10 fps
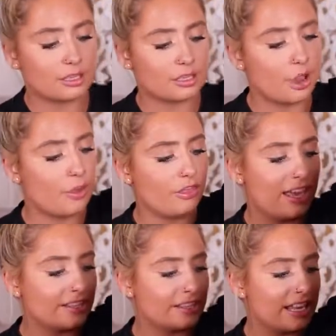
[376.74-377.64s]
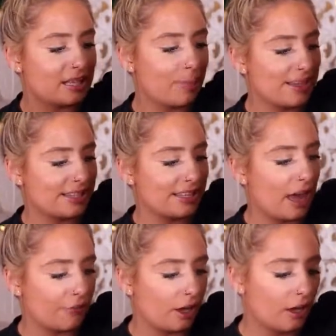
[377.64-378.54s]
So this is the best thing
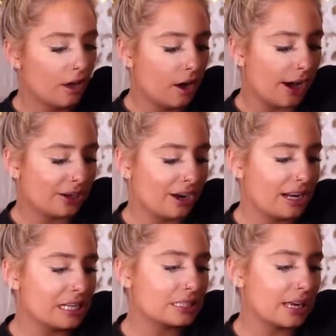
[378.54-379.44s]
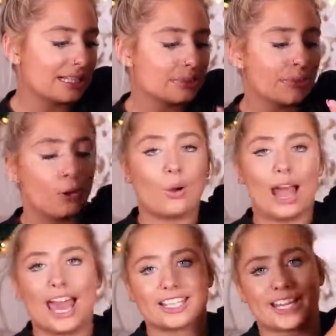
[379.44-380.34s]
ever. I got it in a size small
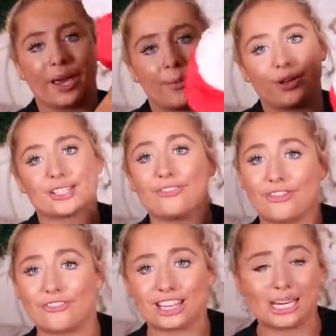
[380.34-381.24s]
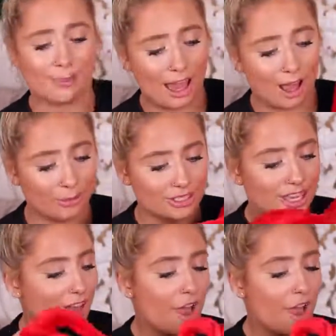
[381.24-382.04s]
and it was £15.